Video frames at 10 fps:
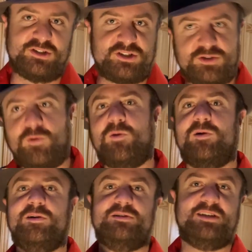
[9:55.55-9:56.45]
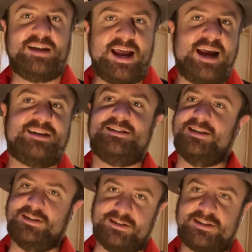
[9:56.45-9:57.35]
swords and
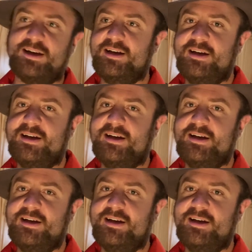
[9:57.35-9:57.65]
axes.